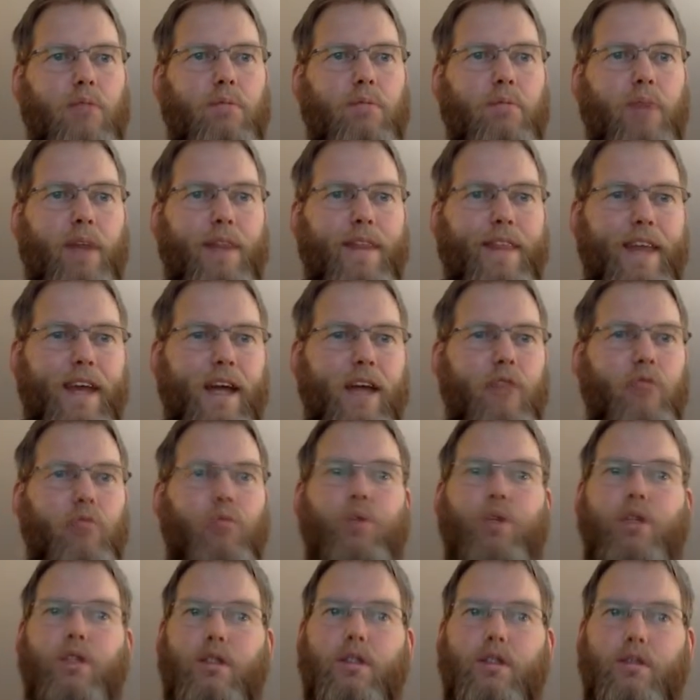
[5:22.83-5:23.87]
but then
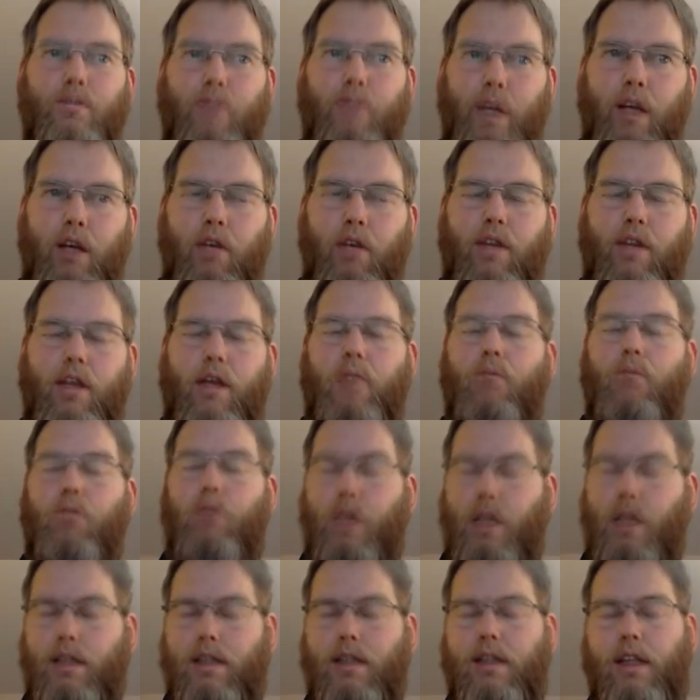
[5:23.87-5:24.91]
with many of them,
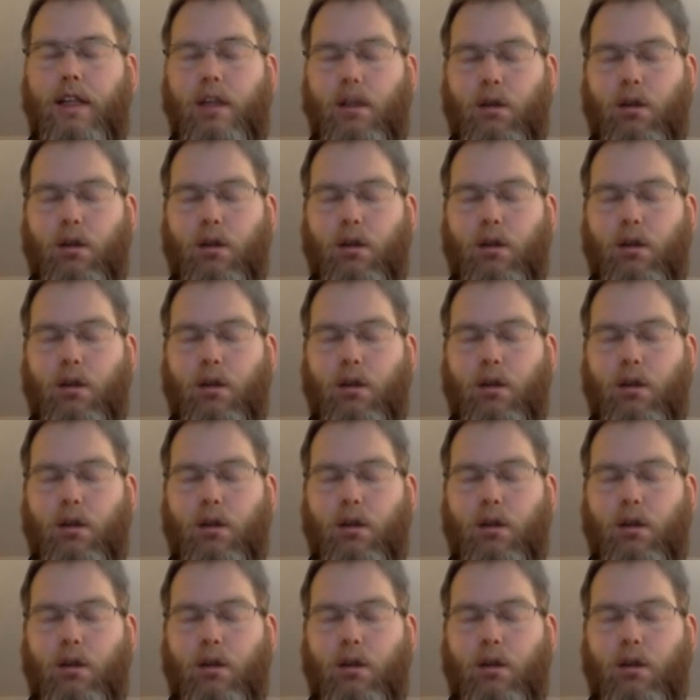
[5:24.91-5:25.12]
as I said,